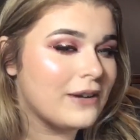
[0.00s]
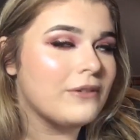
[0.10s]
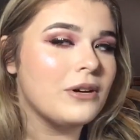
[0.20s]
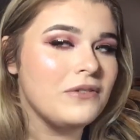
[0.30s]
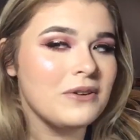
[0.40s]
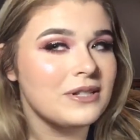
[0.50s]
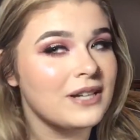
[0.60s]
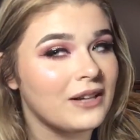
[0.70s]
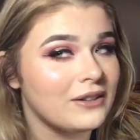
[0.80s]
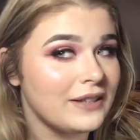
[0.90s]
I don't know if you can
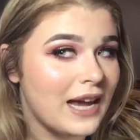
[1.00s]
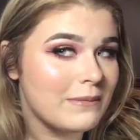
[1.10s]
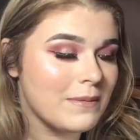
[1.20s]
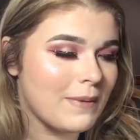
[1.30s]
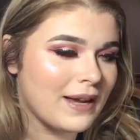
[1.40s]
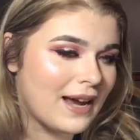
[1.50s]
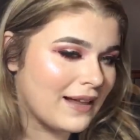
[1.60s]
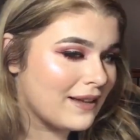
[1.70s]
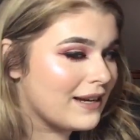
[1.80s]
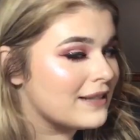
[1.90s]
tell on camera, but my
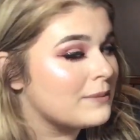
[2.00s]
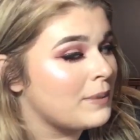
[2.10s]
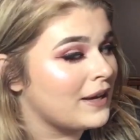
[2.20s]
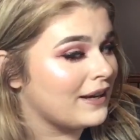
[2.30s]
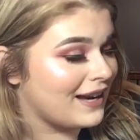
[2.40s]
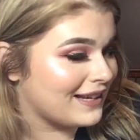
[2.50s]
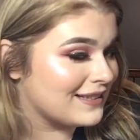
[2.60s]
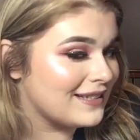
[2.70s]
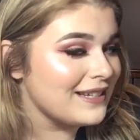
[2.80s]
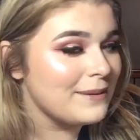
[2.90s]
highlight is pink. I
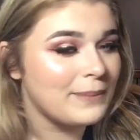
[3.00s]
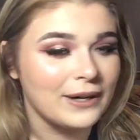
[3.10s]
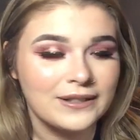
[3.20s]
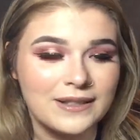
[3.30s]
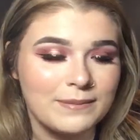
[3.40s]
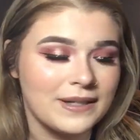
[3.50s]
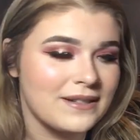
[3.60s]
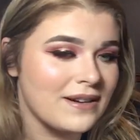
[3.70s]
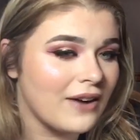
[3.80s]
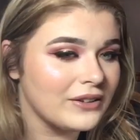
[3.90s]
can see it in person, but
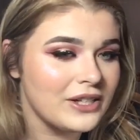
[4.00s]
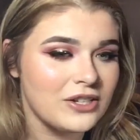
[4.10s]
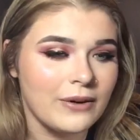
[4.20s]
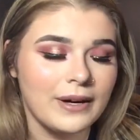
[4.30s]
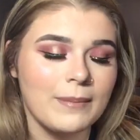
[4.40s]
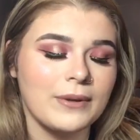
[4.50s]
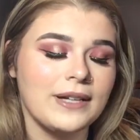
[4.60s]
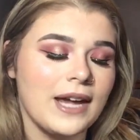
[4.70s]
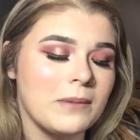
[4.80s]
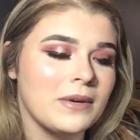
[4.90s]
it's not really showing up on
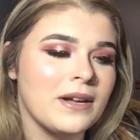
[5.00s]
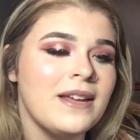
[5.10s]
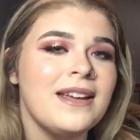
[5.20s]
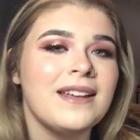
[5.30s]
camera.